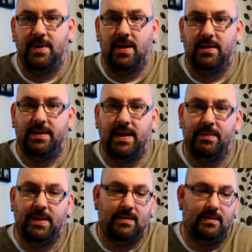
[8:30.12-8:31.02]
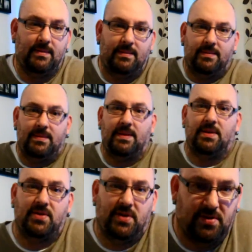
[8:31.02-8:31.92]
God damn it.
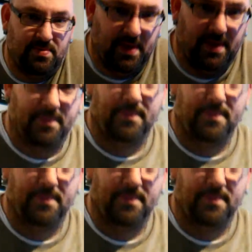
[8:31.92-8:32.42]
Excuse me.